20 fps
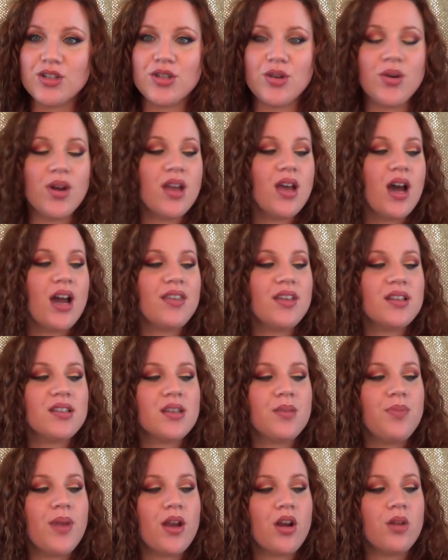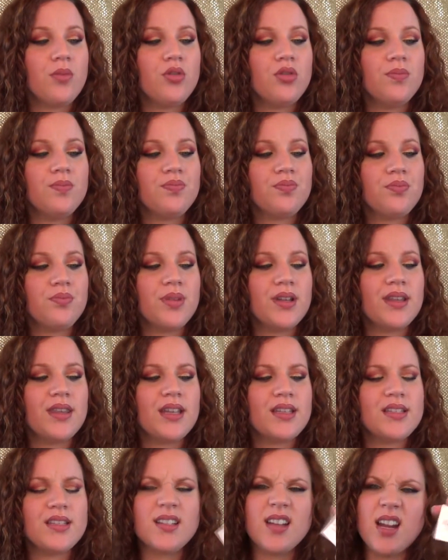So I think it's comparable, but
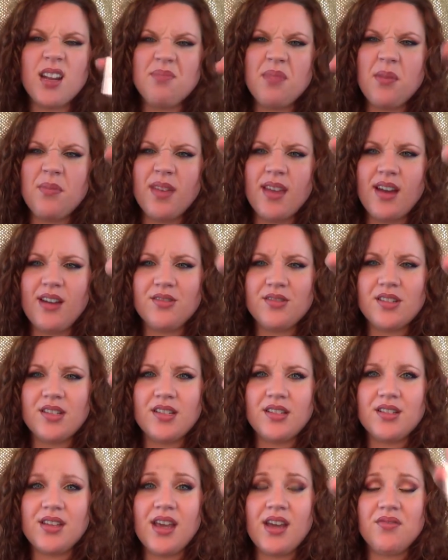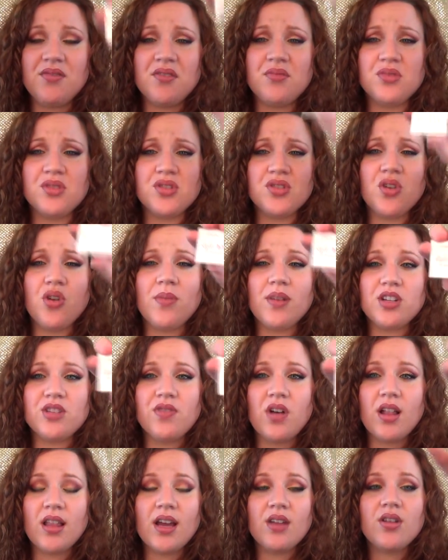that did kind of bum me out to have, it was so much
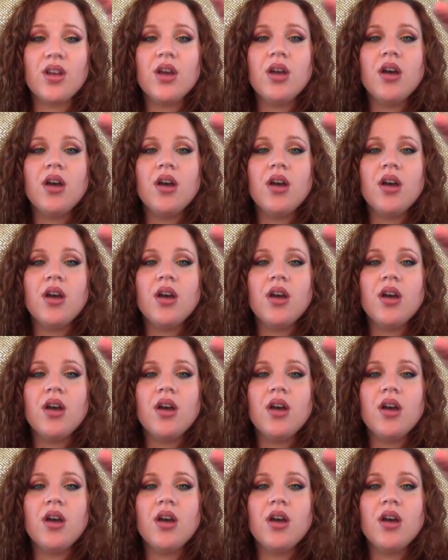fallout.